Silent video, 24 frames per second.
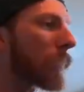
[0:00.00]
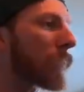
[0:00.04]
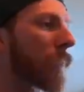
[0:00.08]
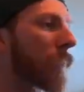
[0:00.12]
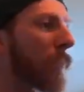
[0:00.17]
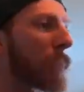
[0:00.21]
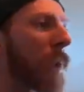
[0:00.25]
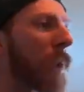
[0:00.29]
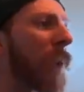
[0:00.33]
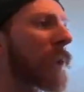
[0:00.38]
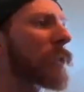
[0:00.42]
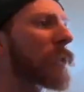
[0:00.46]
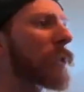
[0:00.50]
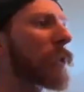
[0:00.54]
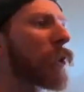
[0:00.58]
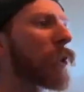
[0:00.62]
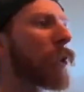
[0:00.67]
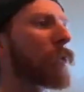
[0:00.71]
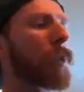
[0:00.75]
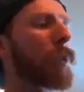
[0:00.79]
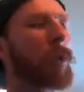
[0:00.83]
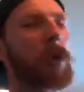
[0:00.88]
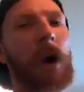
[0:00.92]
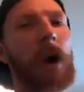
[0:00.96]
back to the
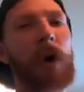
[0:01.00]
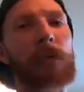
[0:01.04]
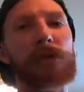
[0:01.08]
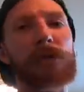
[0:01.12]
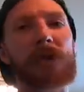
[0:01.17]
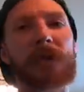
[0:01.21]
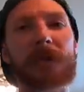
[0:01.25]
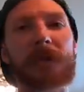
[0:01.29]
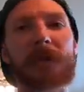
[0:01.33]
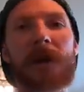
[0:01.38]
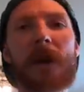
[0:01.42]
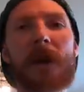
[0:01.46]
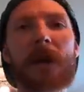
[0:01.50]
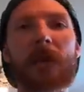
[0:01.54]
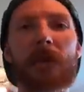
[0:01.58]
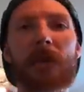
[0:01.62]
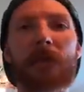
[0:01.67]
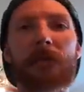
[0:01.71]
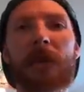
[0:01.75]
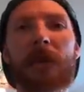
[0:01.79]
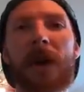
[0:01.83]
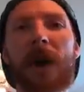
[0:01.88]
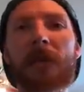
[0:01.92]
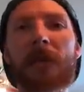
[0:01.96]
GoPro options, the
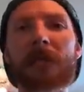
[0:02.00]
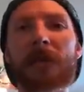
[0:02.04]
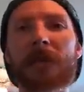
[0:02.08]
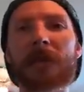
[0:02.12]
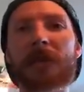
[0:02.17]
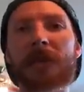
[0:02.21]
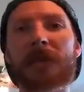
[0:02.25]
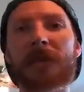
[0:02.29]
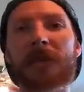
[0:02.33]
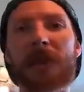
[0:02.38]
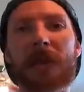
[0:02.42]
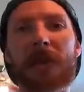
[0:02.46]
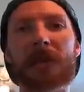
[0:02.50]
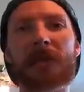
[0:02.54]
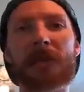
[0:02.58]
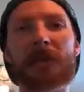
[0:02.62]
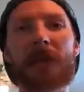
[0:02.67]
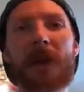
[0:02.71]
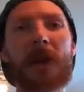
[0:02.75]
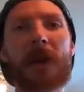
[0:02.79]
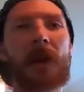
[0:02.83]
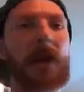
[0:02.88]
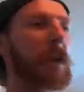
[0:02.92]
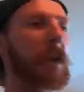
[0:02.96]
5s and 6s
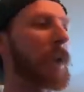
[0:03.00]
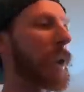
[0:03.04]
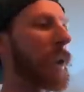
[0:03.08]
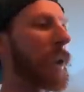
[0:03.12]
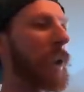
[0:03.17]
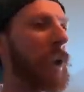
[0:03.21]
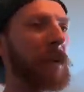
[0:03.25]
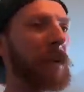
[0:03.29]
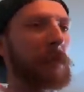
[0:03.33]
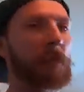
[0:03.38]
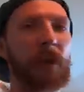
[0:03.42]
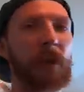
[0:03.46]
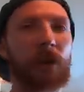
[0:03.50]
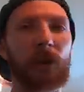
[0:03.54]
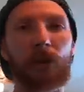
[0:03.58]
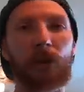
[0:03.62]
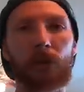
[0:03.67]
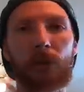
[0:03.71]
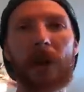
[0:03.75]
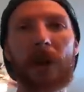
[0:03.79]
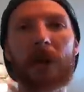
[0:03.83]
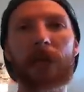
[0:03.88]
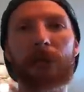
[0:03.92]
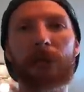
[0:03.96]
have been
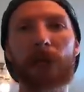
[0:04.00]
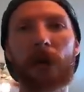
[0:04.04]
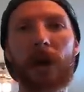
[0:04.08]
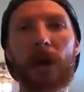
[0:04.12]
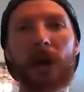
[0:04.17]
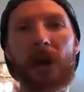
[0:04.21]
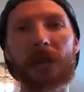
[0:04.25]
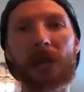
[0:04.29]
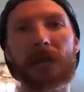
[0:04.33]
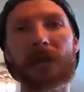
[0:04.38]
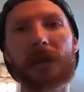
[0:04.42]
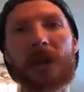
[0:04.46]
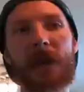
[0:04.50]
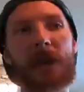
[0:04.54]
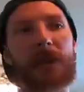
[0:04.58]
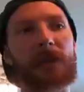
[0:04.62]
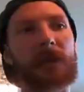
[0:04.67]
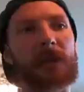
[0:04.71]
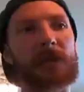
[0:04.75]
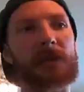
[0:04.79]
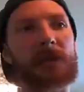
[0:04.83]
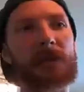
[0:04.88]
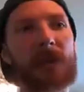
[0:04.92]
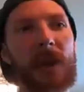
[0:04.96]
great for us.
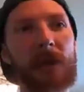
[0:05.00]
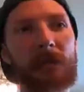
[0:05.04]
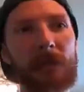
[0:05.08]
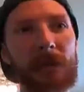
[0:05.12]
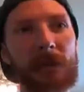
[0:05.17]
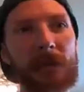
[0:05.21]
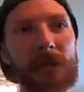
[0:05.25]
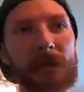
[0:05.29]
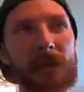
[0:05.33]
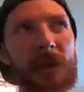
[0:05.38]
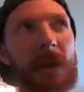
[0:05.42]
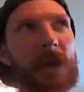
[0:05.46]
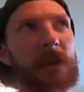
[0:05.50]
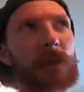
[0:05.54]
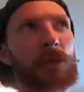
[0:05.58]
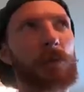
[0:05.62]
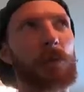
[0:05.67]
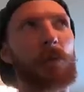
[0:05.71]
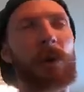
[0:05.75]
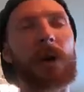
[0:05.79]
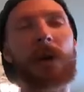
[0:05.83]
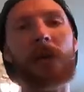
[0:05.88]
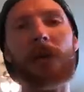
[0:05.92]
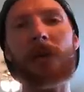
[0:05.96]
The 7s as
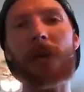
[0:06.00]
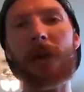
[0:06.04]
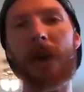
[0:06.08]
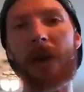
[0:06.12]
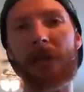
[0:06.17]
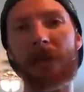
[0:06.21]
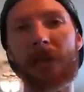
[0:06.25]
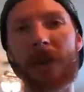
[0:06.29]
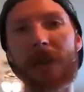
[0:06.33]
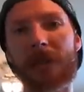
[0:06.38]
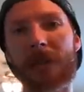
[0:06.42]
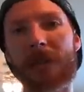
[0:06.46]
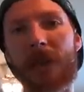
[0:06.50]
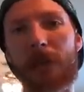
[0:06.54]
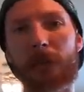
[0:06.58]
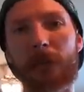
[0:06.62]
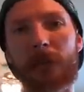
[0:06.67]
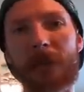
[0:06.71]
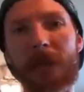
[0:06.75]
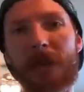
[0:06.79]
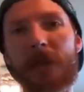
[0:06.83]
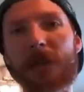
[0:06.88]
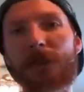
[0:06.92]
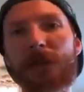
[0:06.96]
well have that
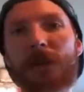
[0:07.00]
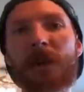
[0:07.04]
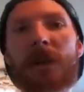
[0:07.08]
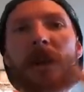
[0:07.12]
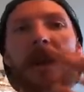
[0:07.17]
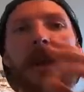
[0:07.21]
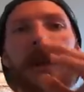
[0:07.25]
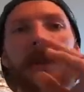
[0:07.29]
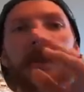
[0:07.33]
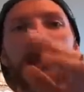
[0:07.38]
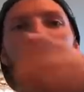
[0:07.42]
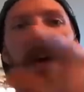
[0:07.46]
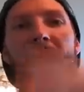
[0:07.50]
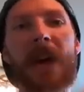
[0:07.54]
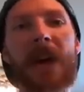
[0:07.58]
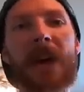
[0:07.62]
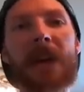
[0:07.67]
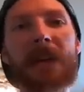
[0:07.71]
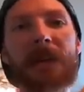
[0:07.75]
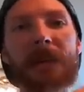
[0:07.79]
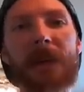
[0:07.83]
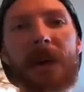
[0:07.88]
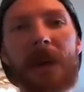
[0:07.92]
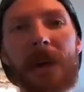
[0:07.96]
stabilization. The
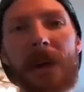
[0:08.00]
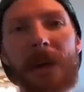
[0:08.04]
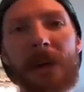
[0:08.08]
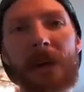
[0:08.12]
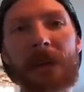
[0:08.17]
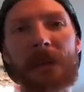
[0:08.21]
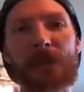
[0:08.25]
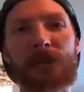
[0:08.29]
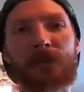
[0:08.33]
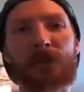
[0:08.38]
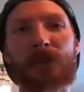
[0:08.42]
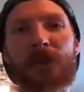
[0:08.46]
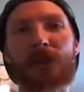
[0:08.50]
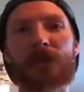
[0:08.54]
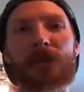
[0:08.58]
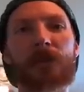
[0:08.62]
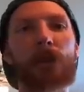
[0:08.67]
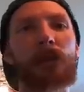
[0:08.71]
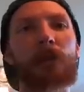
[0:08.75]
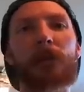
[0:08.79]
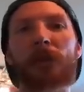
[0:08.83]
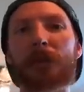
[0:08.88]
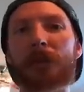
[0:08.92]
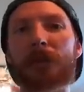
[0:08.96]
8 is just
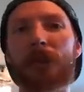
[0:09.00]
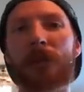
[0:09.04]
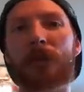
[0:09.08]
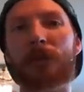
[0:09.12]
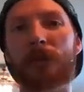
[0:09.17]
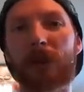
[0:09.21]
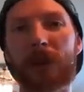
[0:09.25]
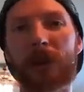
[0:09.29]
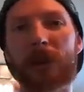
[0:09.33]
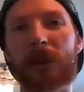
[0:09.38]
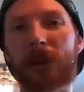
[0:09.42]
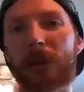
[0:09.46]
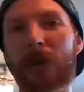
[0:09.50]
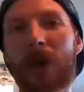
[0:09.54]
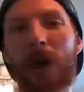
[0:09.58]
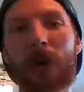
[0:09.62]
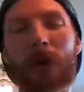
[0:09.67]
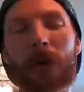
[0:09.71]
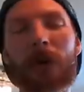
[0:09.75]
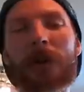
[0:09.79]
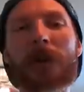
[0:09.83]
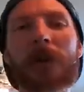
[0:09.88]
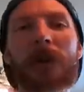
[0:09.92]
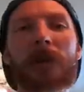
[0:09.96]
almost overkill. I
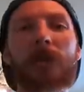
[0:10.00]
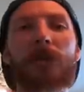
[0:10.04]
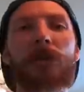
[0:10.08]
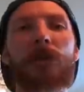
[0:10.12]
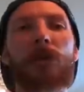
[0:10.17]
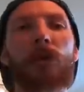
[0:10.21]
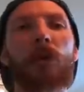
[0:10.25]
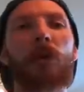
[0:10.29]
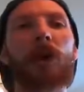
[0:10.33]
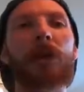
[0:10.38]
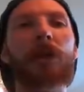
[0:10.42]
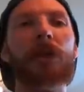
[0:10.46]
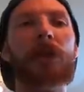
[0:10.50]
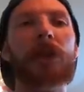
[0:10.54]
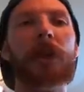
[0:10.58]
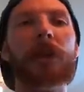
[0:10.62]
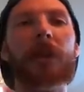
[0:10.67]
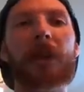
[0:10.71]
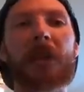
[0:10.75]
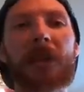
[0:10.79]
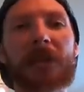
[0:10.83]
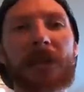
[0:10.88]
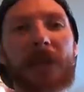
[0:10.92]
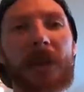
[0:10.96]
will tell you the one thing
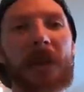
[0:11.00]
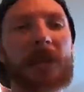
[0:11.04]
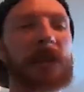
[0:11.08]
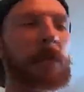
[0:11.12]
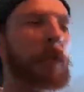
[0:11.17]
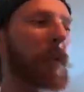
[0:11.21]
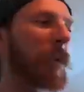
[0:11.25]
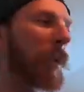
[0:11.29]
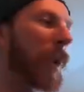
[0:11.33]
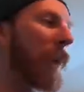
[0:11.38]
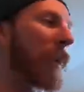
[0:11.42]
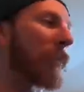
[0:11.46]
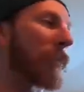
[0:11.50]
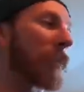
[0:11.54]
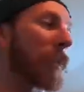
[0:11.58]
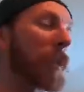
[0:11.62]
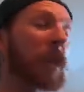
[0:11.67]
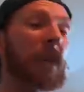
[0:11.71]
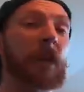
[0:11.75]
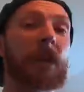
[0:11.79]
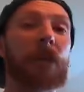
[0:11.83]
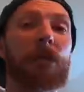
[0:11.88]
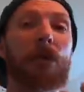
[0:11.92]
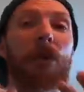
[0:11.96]
that is nice about having the
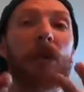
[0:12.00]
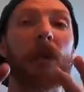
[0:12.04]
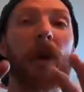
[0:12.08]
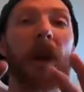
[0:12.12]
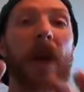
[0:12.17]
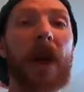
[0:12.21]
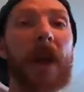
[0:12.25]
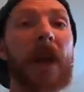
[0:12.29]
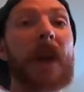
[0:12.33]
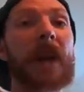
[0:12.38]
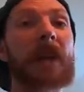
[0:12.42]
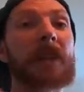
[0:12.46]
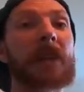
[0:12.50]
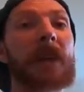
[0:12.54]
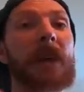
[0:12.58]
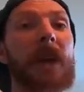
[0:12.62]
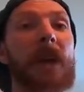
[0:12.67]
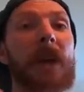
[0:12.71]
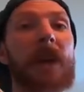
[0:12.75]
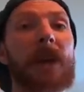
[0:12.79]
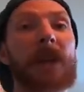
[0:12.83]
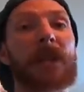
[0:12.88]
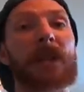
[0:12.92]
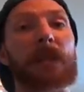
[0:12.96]
Hero 8
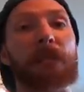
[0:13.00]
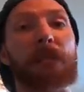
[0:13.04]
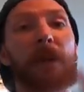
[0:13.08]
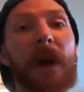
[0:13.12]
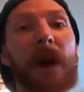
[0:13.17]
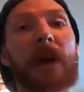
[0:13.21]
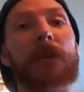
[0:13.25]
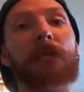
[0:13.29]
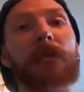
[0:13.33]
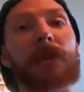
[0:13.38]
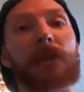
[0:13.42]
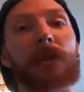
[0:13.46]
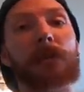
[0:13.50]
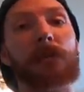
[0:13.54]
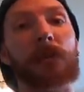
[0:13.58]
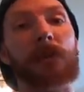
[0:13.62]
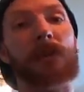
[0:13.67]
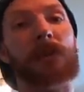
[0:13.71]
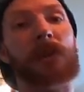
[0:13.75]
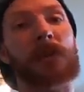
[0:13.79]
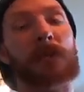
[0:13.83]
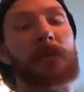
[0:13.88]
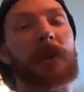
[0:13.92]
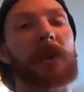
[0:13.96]
is battery
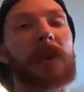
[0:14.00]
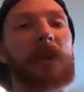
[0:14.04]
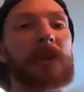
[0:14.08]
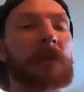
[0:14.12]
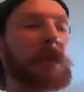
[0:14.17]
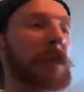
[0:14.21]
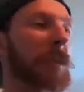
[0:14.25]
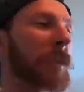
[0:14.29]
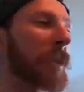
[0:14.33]
switches because it